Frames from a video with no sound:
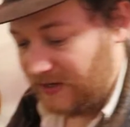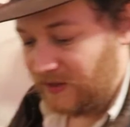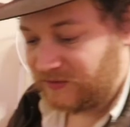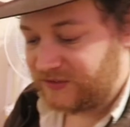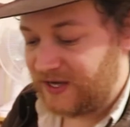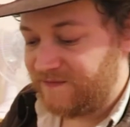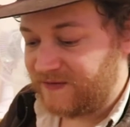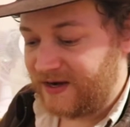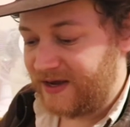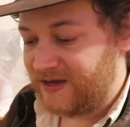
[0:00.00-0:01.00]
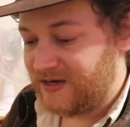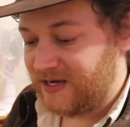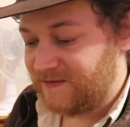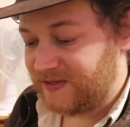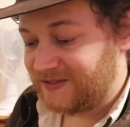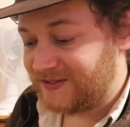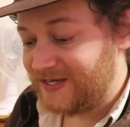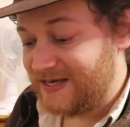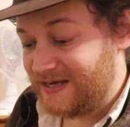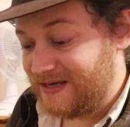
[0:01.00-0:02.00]
you know, stuff that I couldn't even
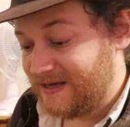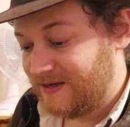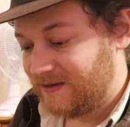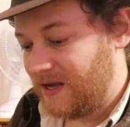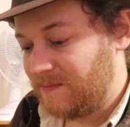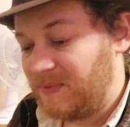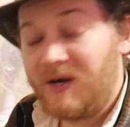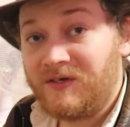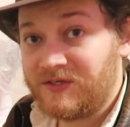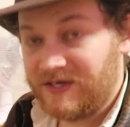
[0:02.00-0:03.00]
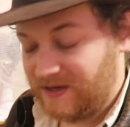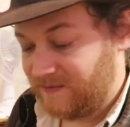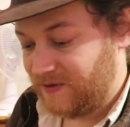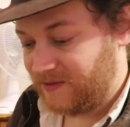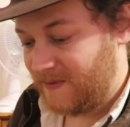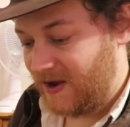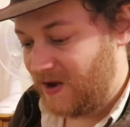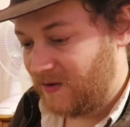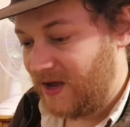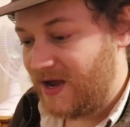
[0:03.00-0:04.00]
see in person with my
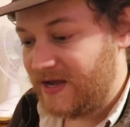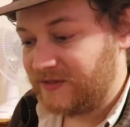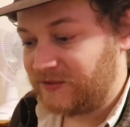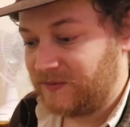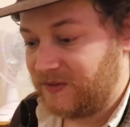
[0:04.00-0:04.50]
own eyes